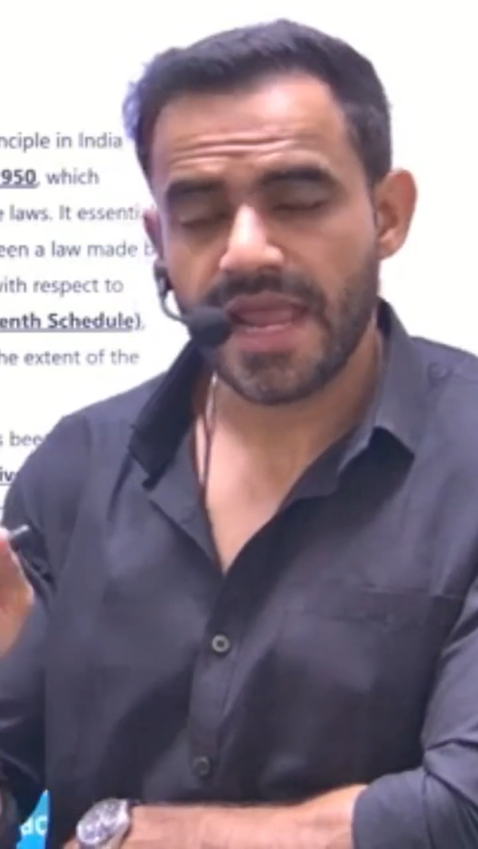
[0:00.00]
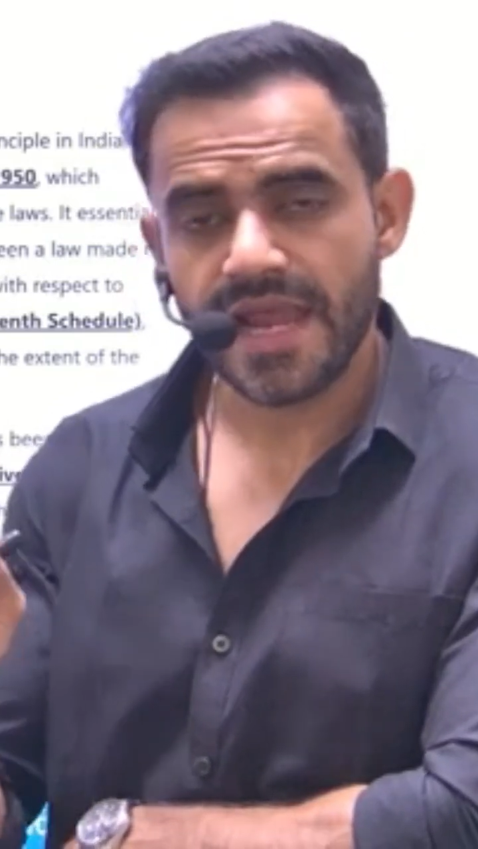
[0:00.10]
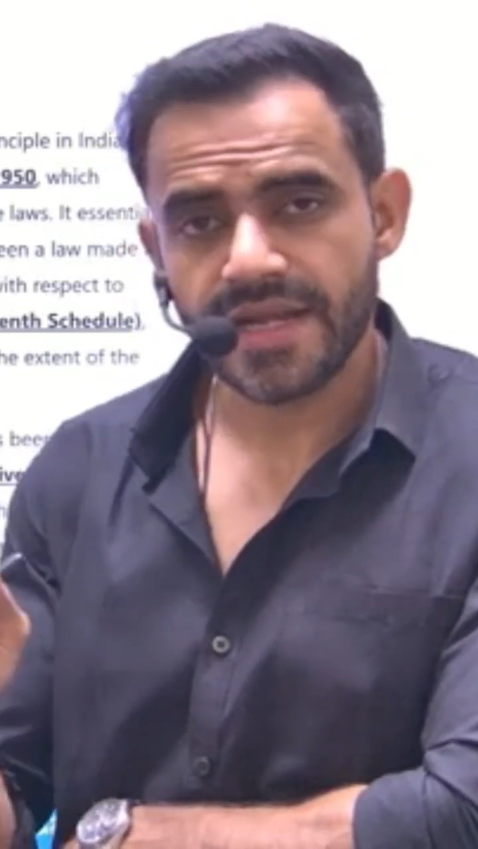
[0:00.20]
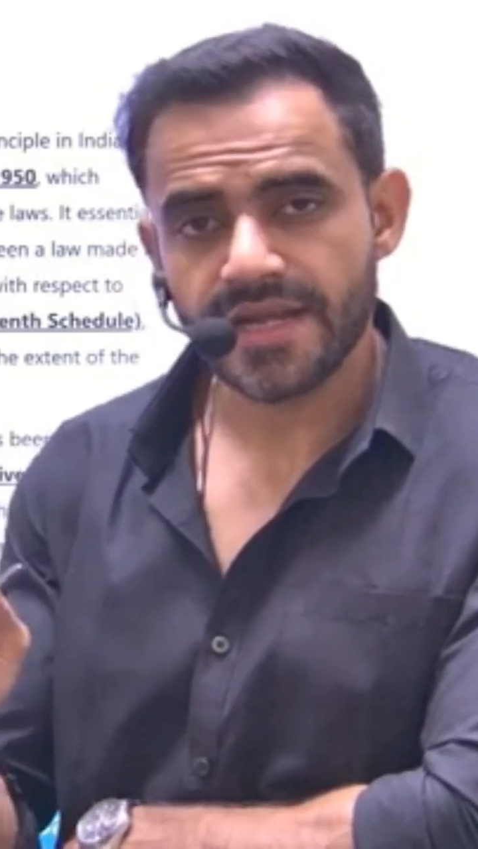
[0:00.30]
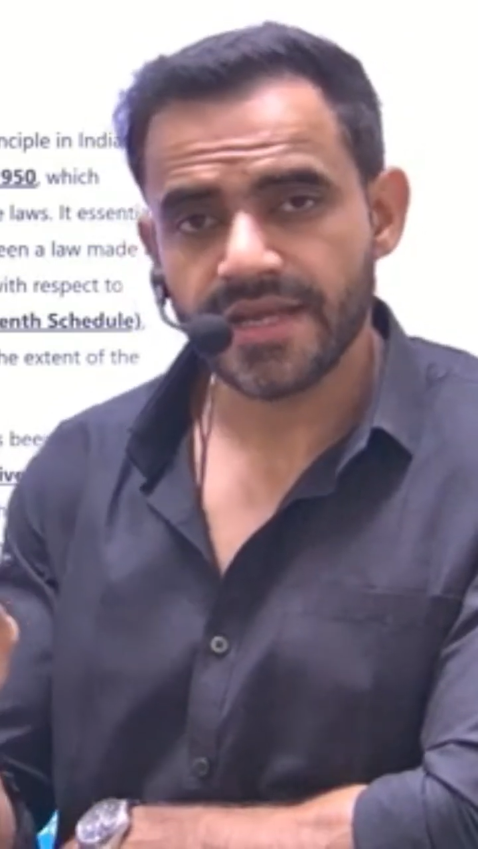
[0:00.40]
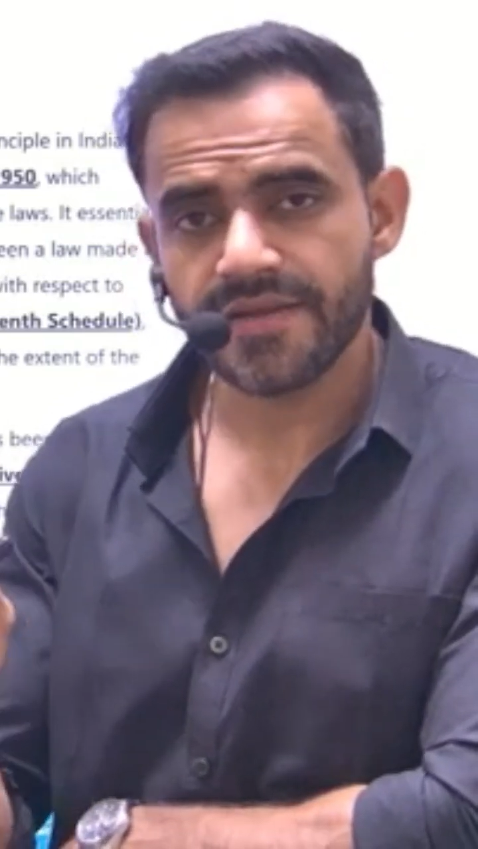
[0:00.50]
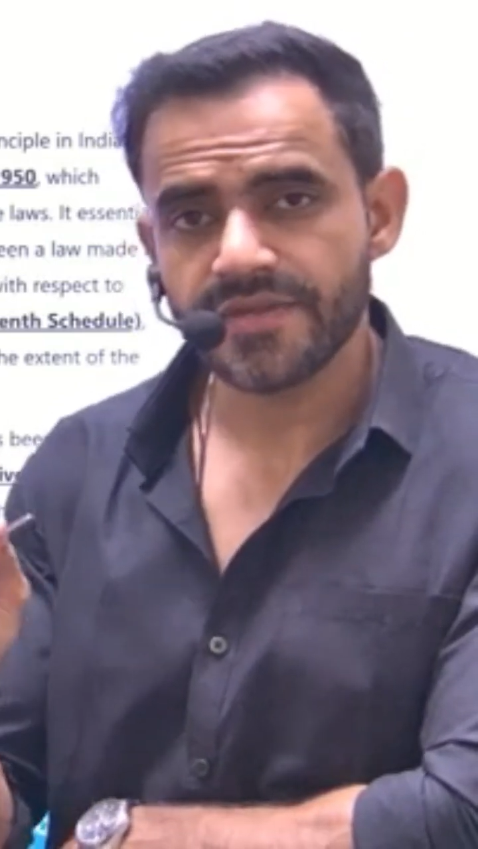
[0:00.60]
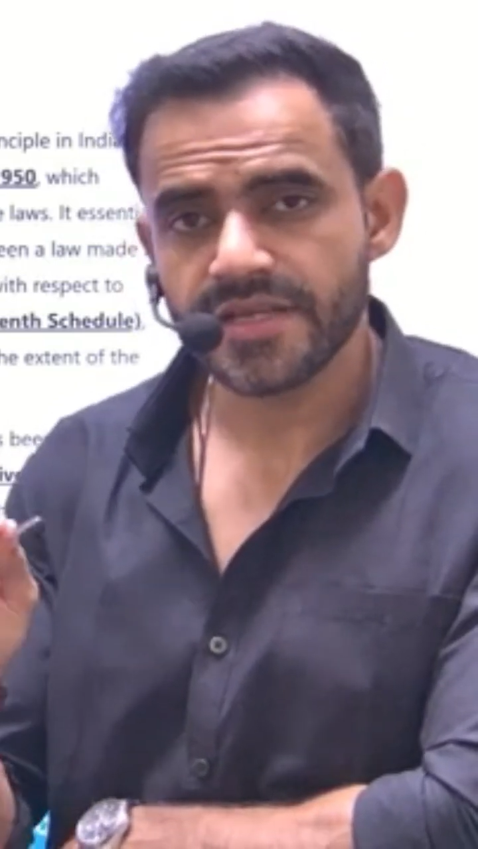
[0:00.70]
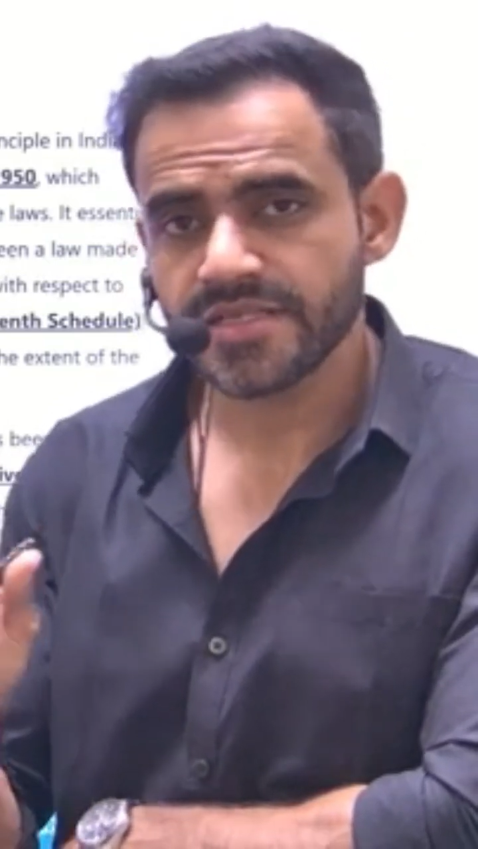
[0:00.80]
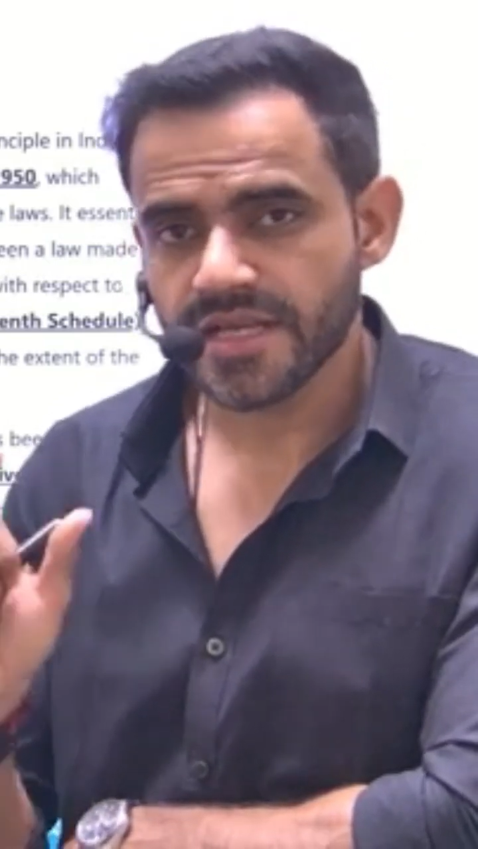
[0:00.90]
and if
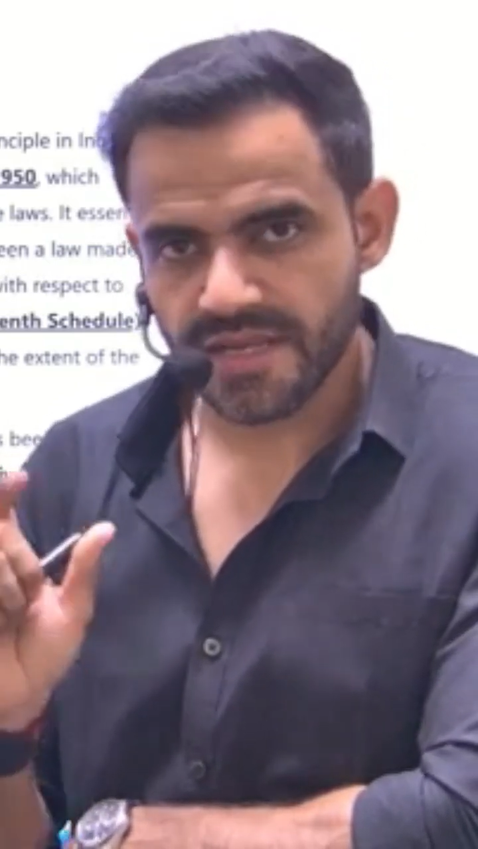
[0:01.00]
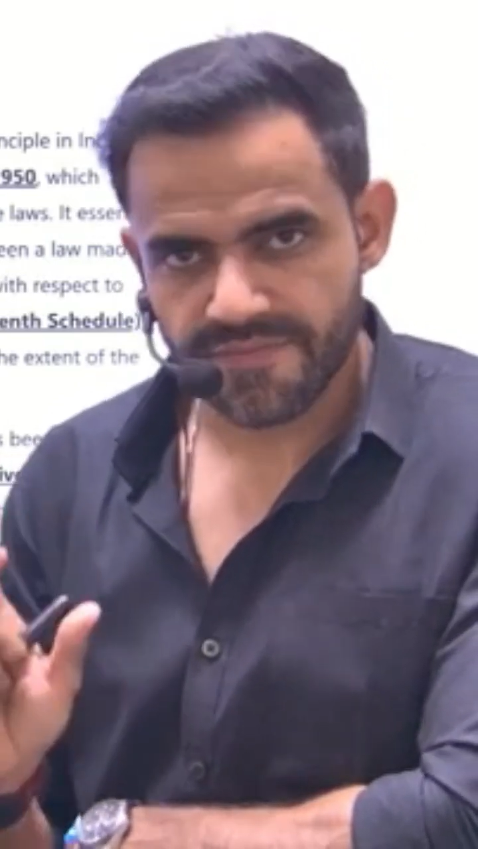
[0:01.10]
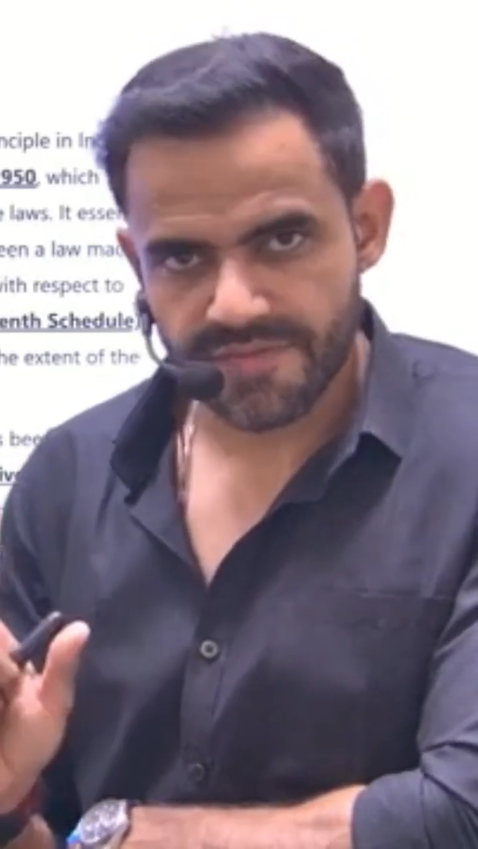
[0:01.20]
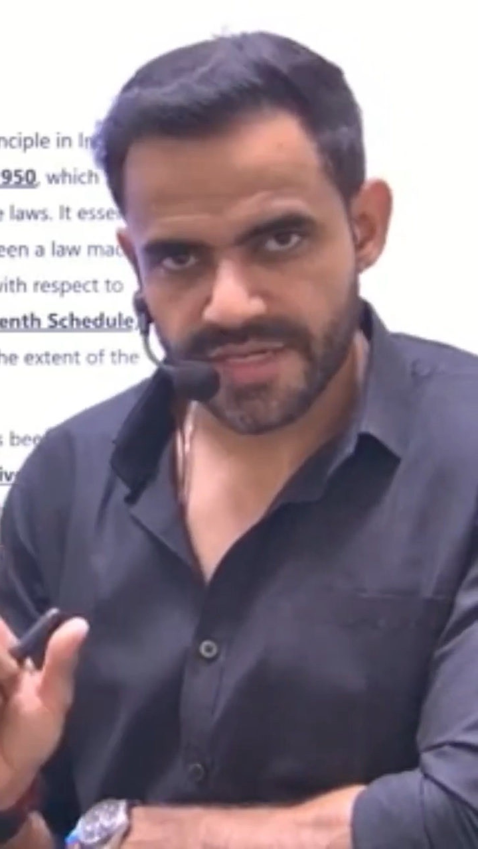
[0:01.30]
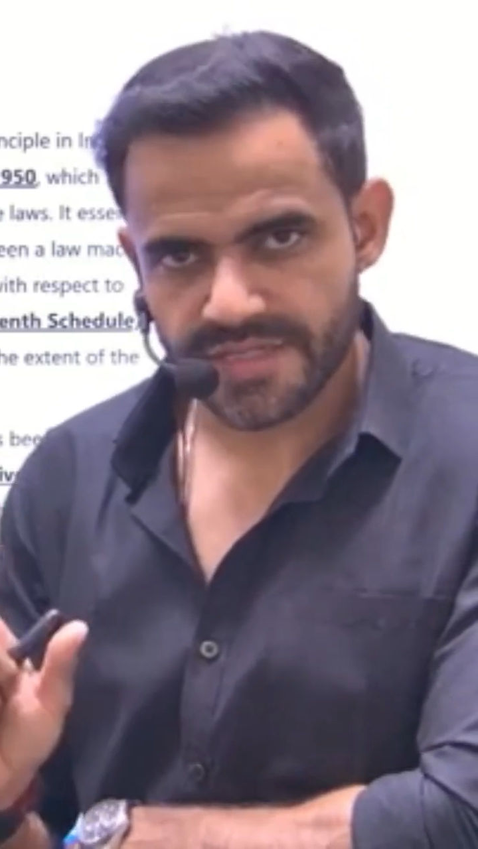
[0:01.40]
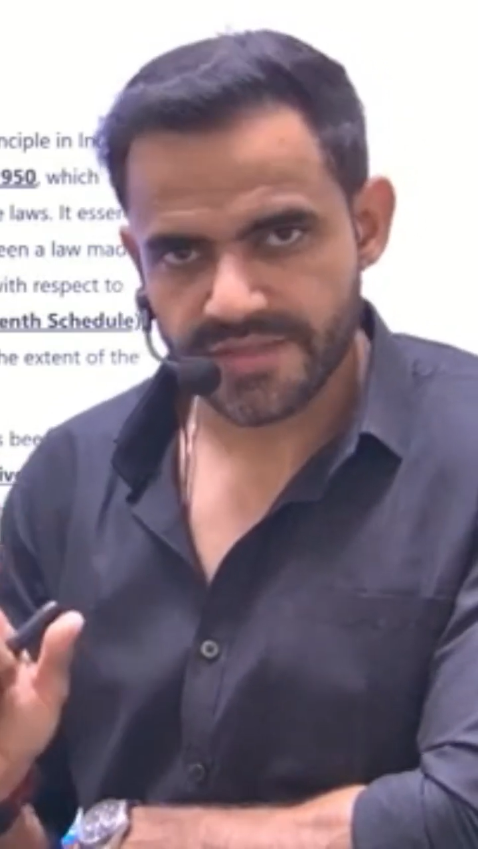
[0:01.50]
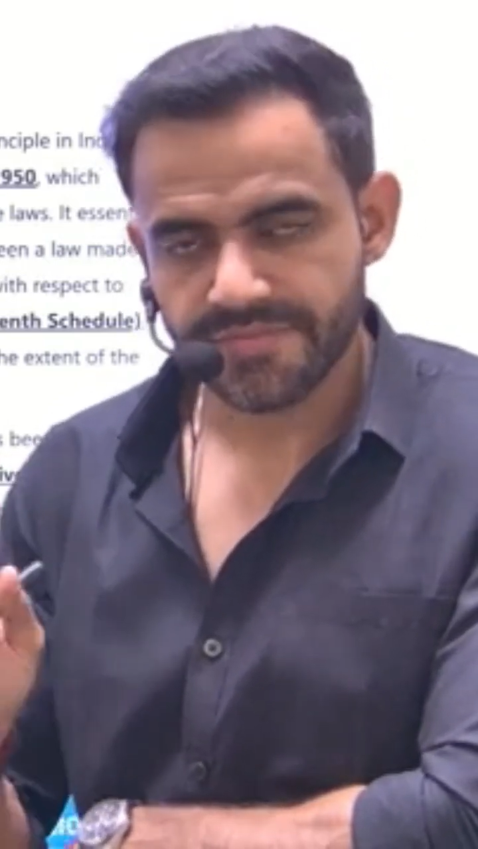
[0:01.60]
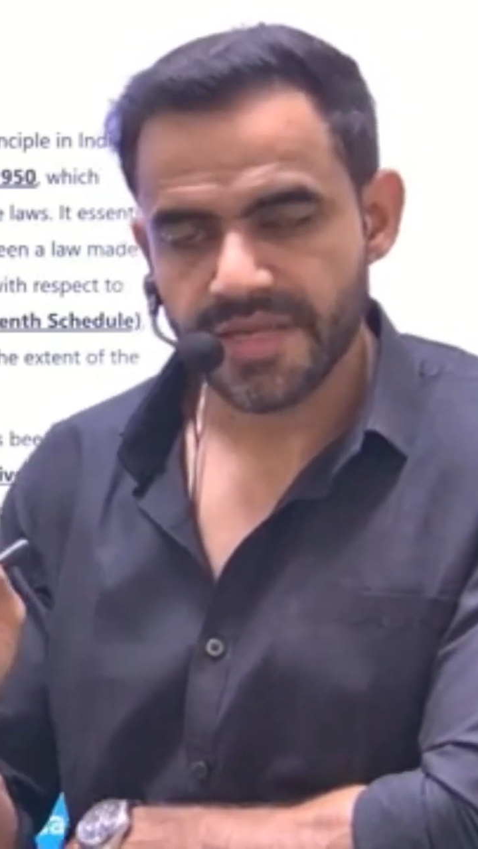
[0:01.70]
there is a conflict,